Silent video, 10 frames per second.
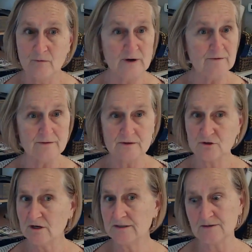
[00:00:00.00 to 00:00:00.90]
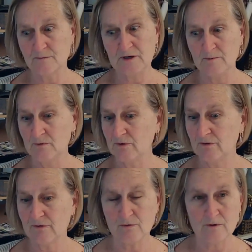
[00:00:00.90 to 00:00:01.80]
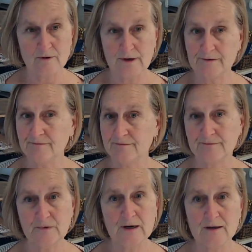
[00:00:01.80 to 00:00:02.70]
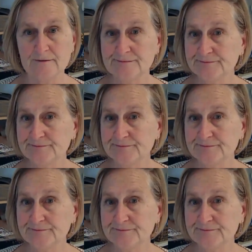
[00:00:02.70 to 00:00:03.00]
We've entrusted people with authority, right?